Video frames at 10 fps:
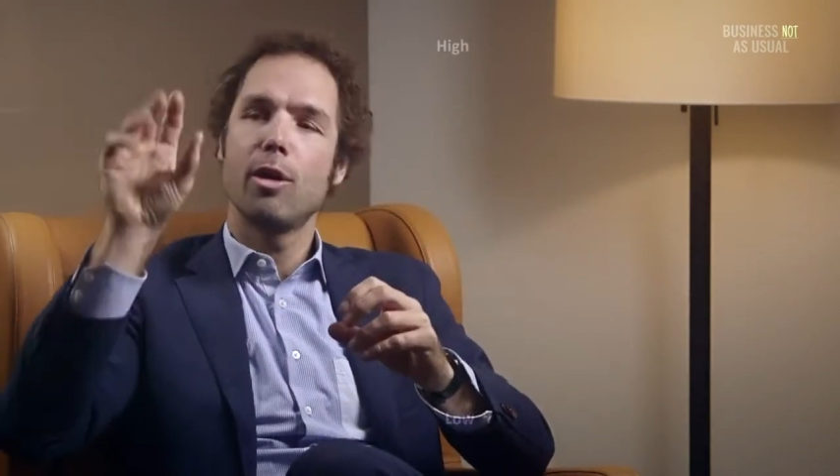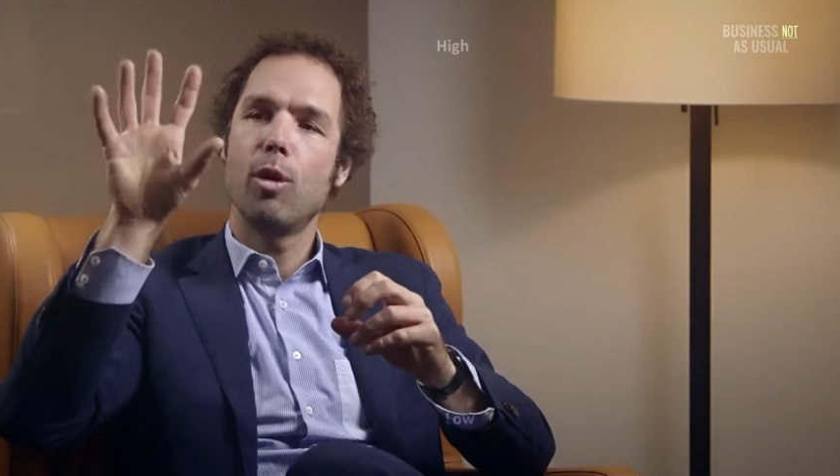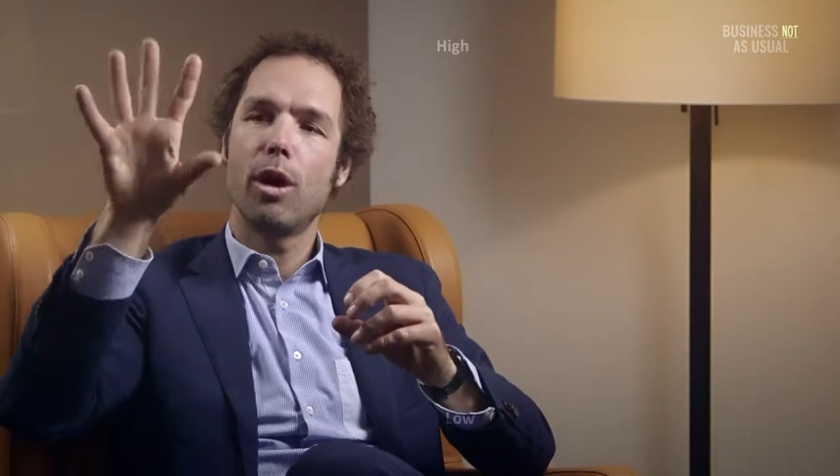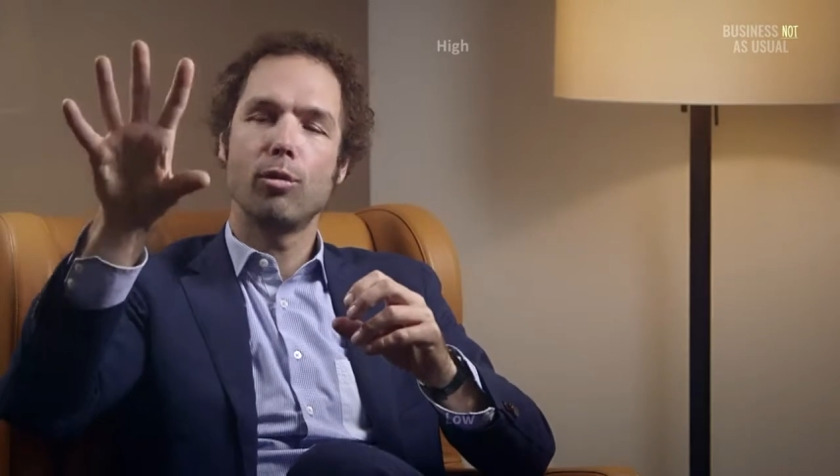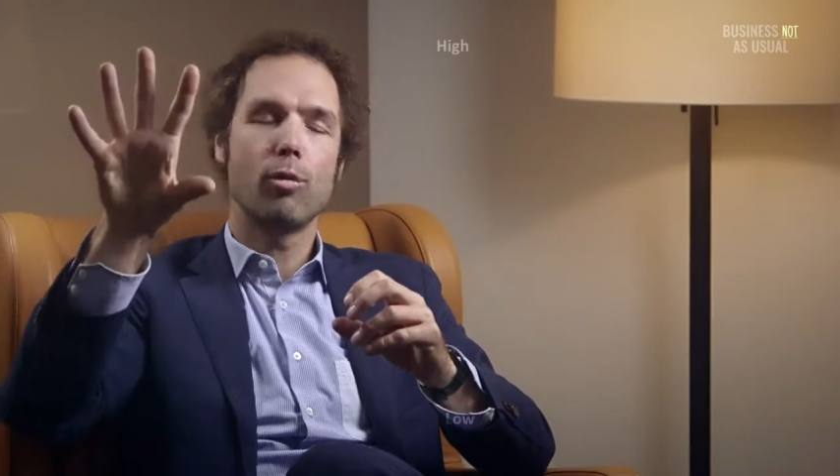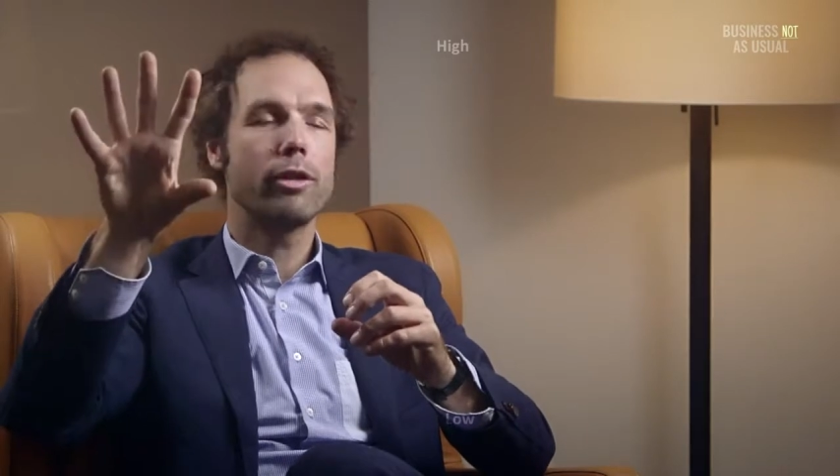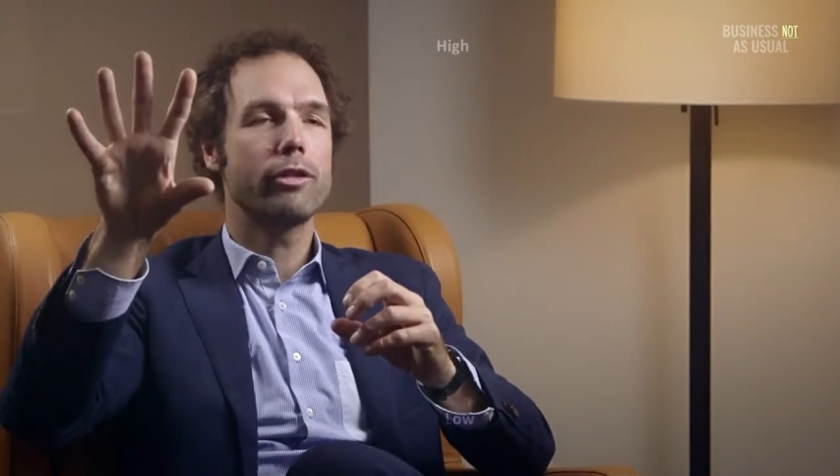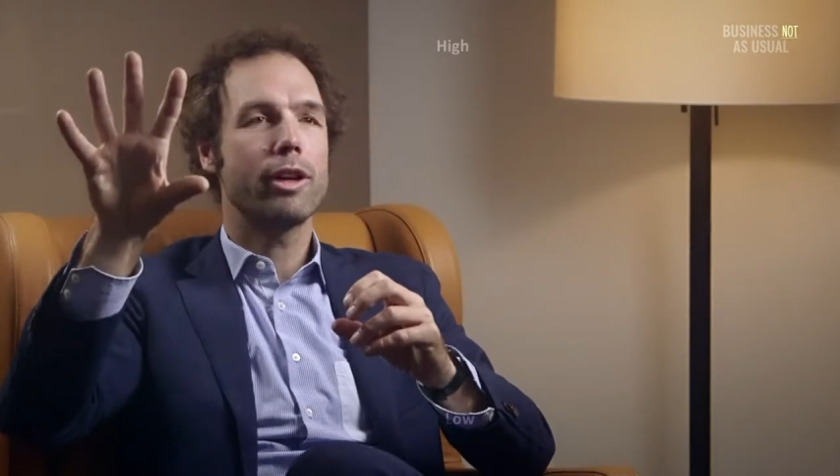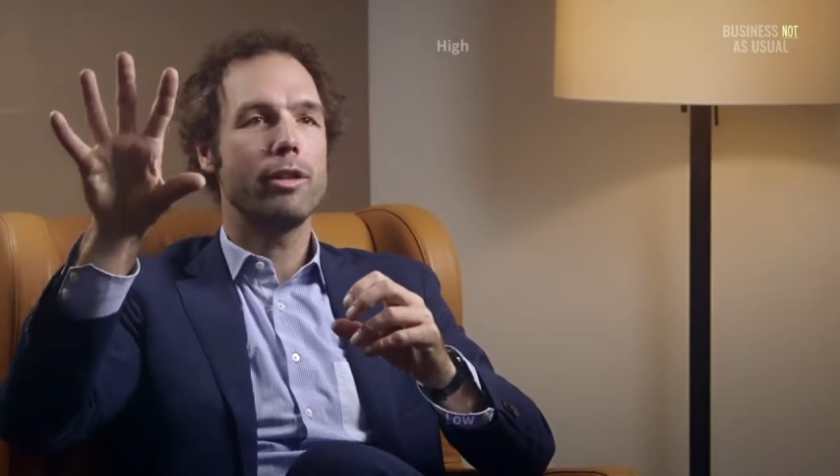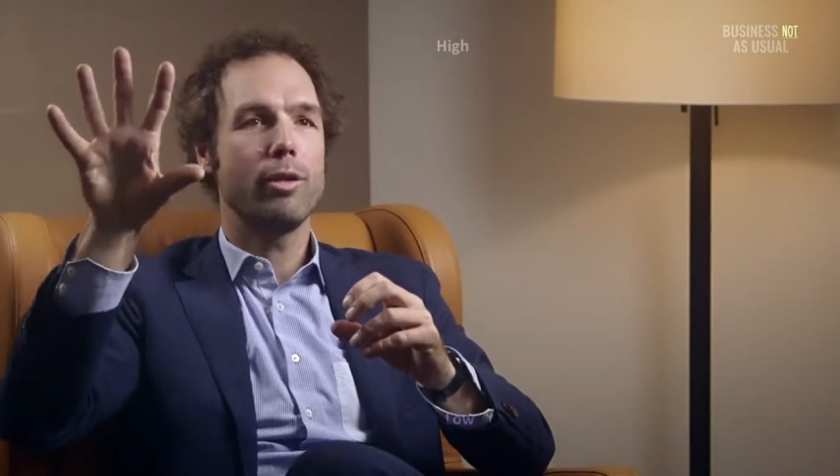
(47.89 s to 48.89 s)
Where on one
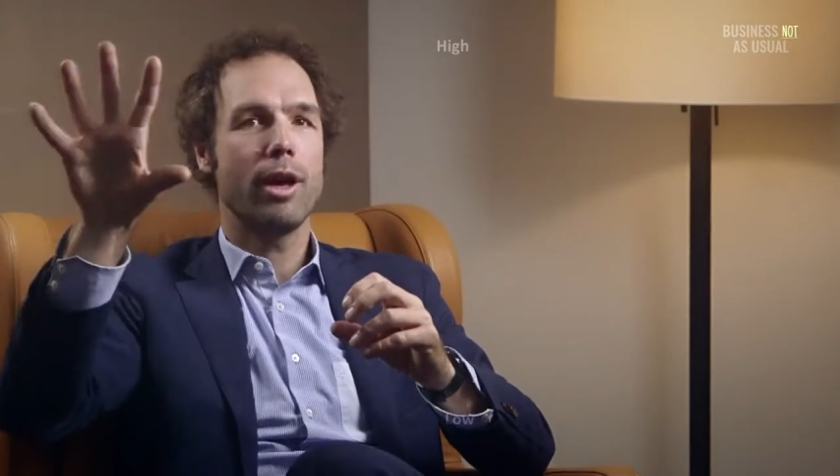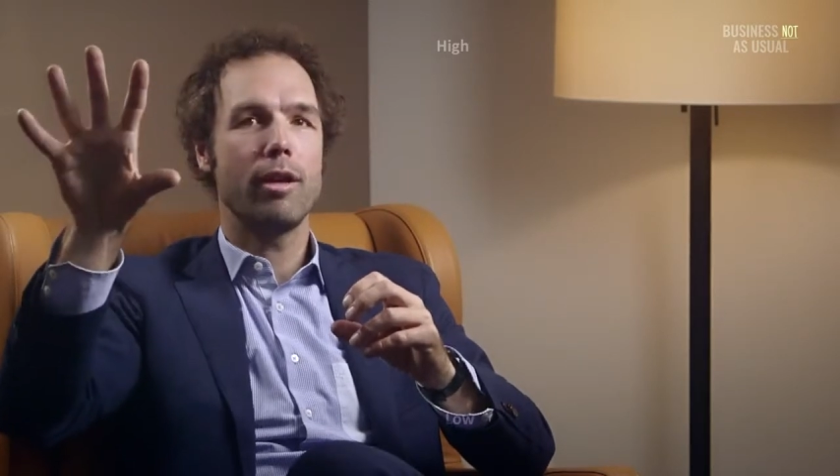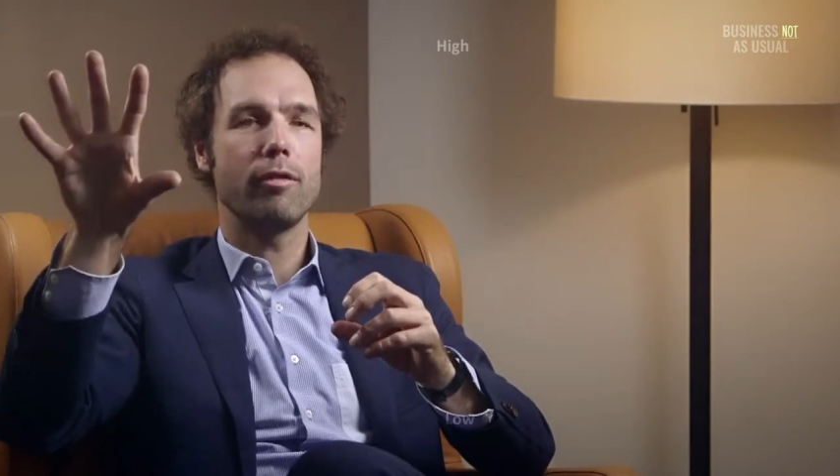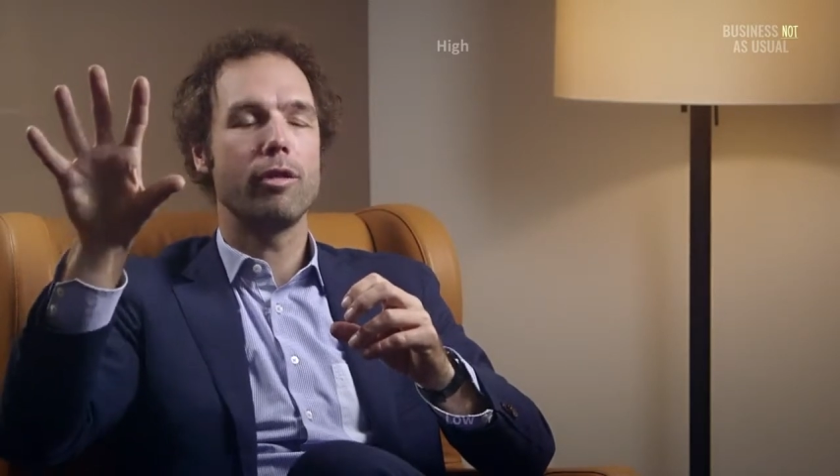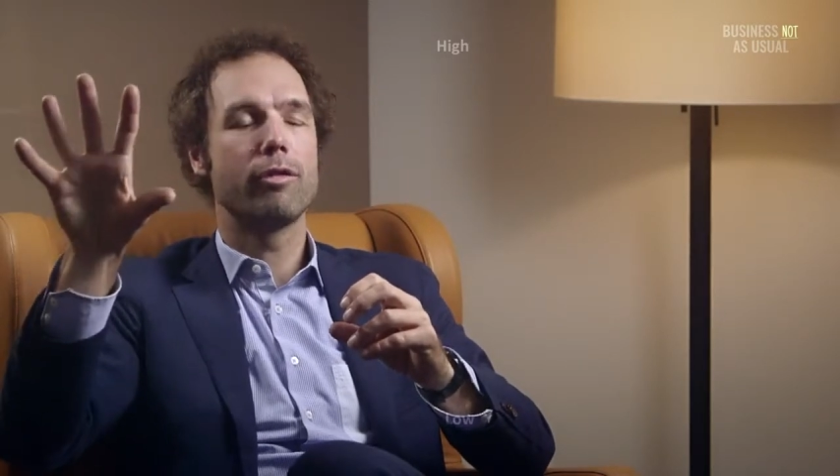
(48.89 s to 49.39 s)
side you have the